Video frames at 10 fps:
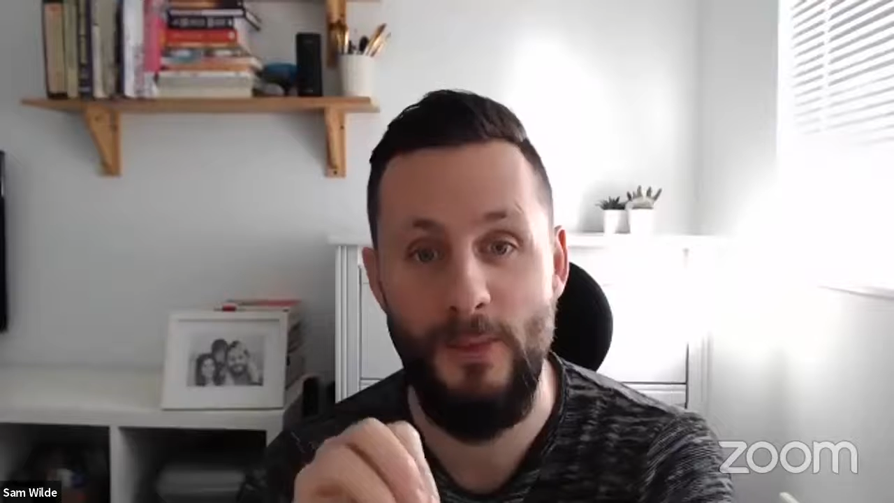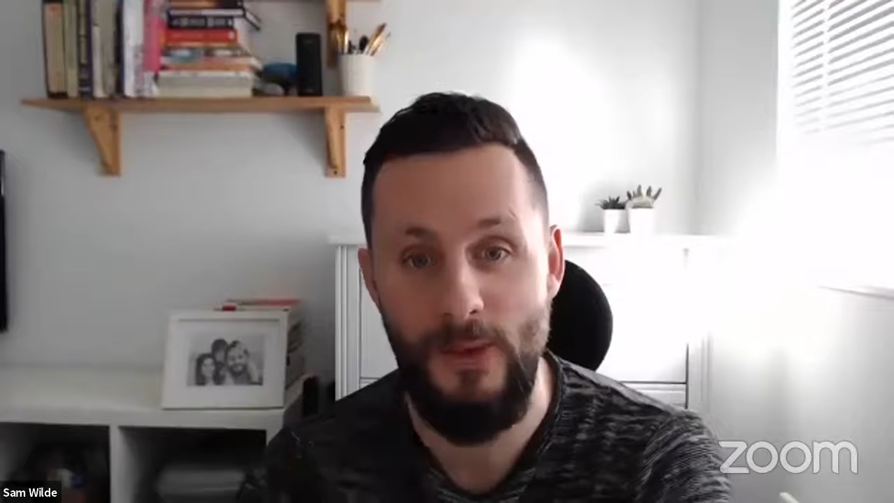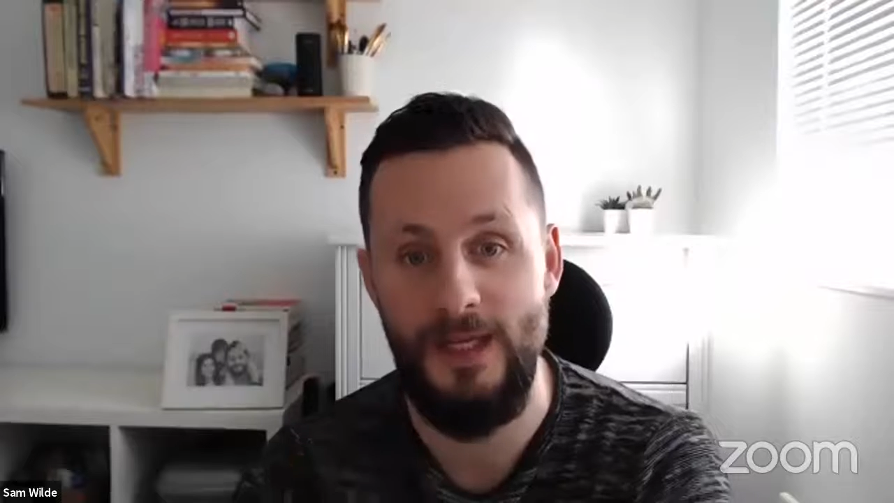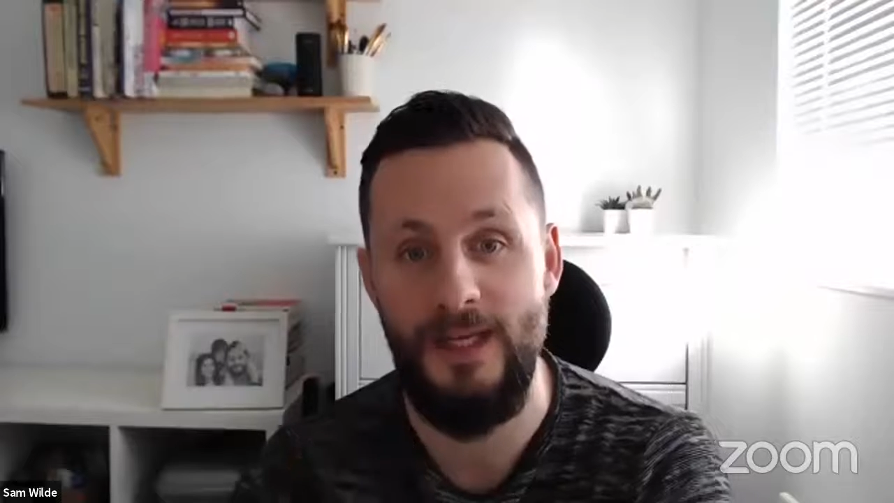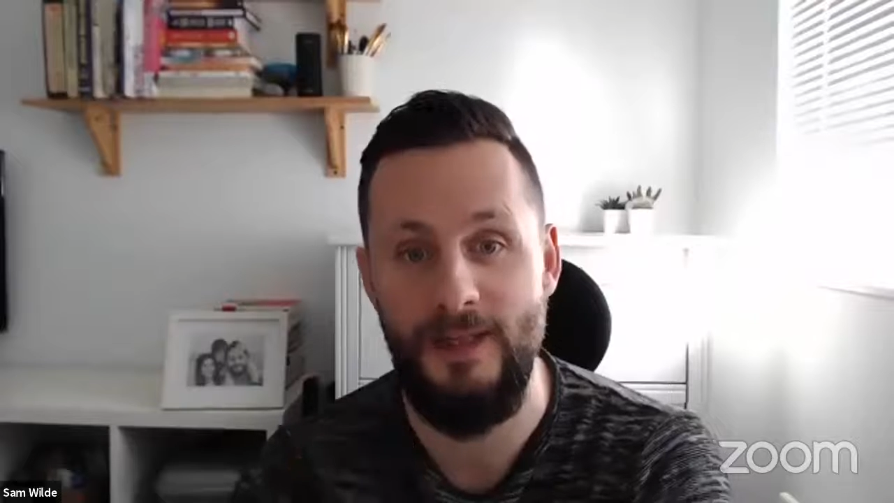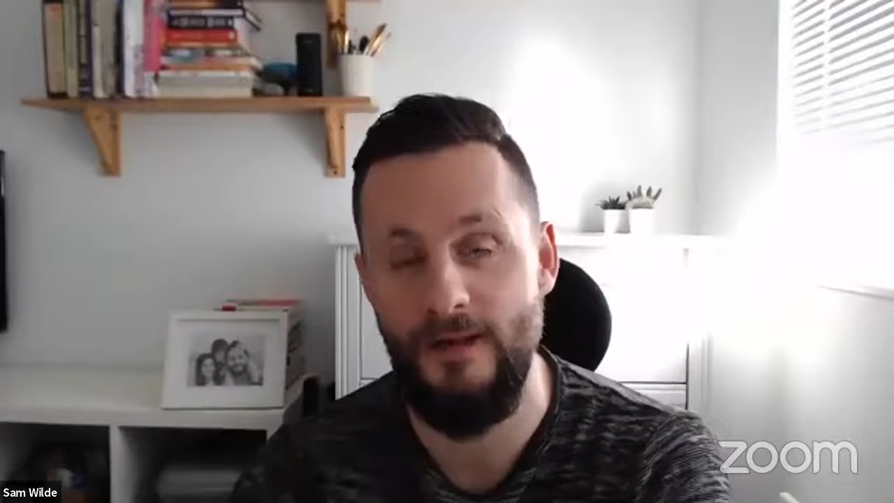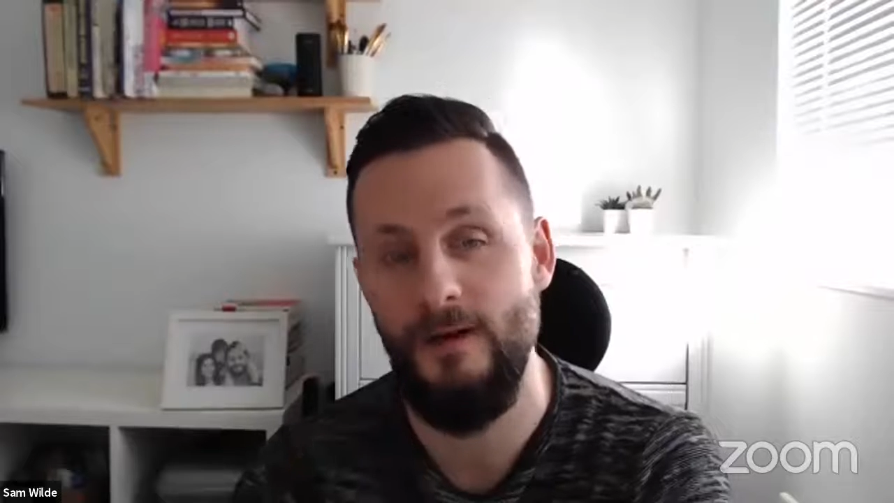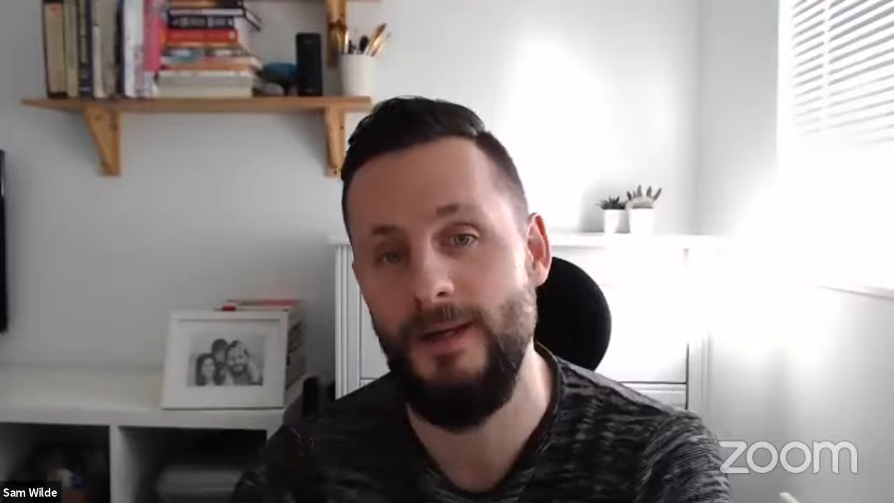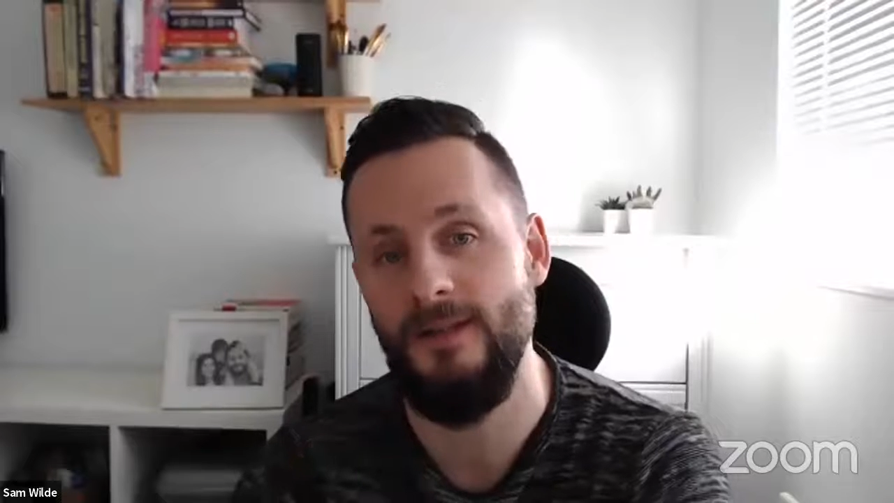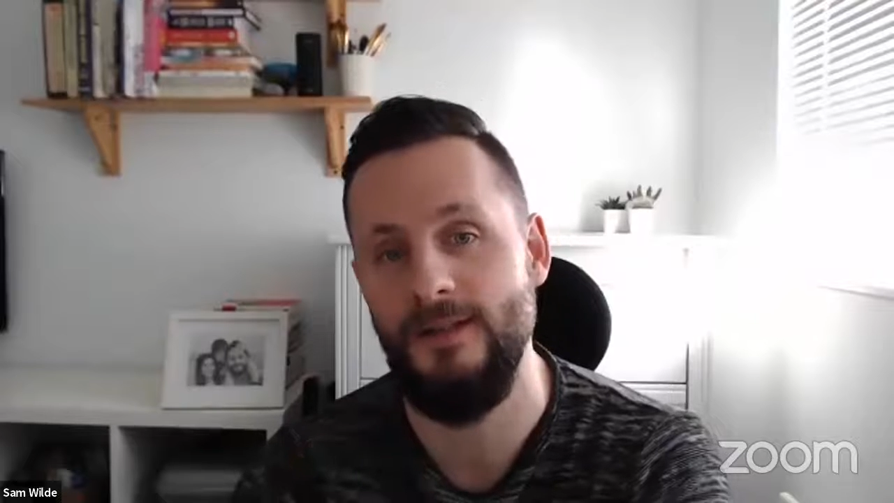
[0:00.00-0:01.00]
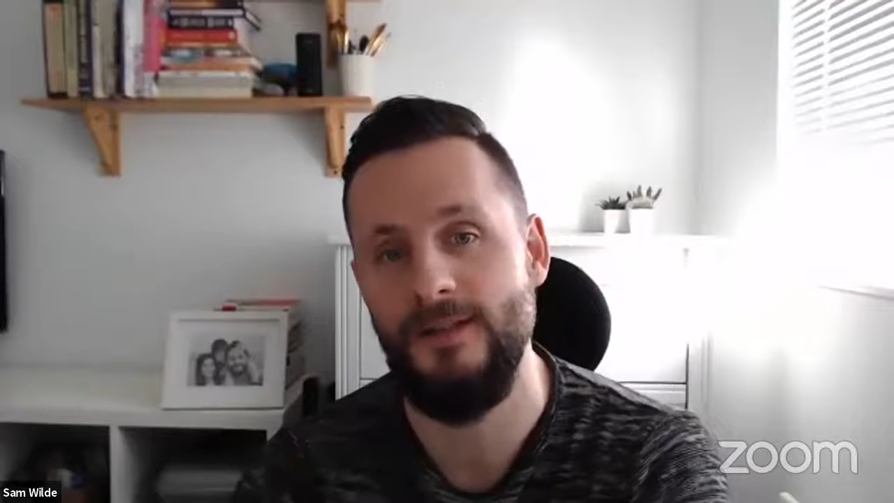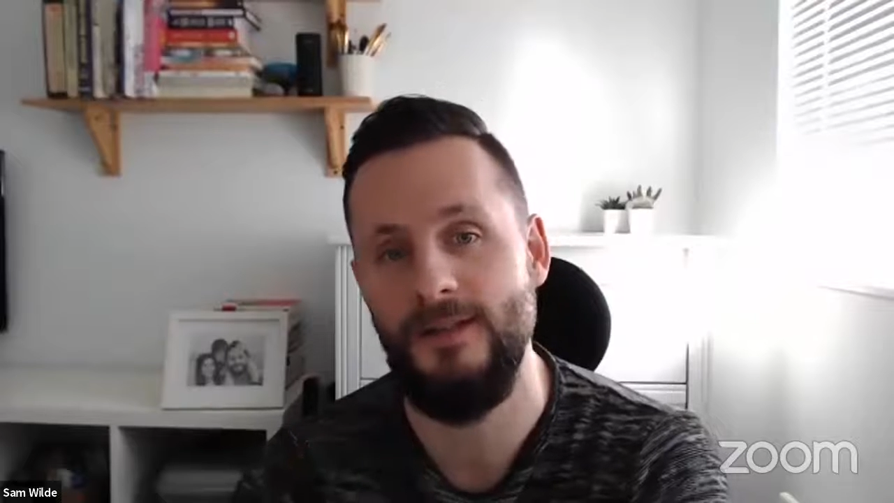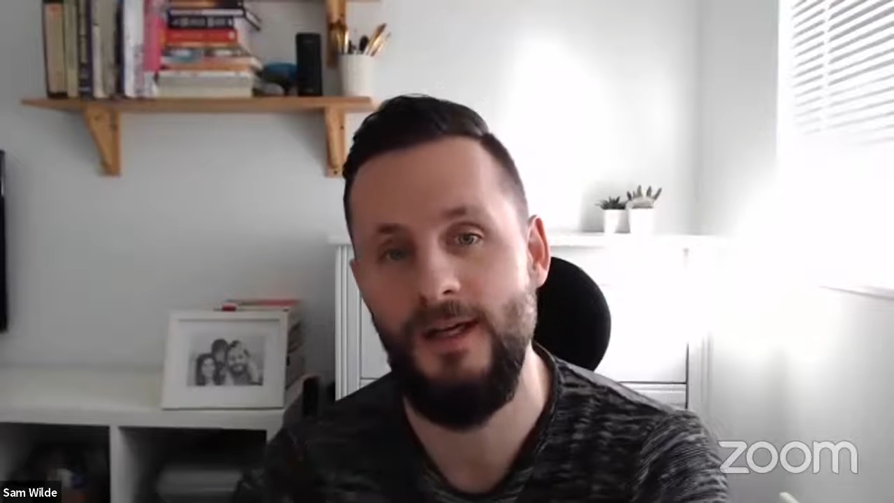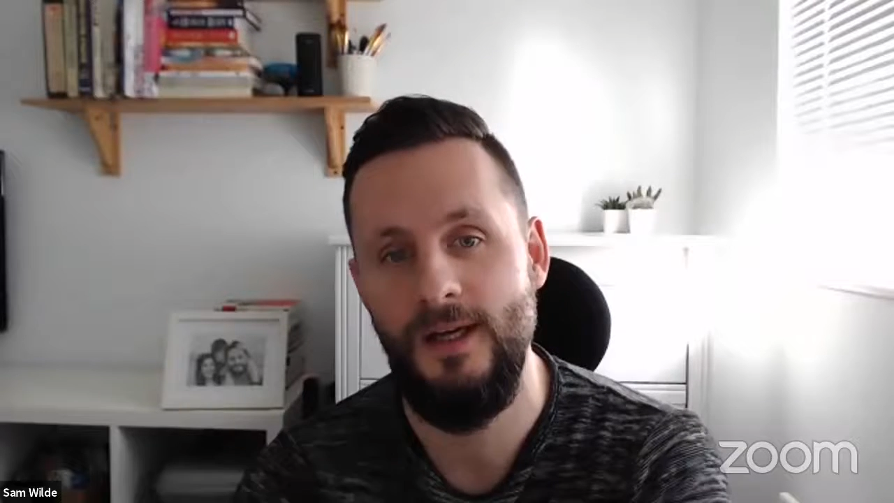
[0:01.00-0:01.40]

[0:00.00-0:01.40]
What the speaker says: put it in the comments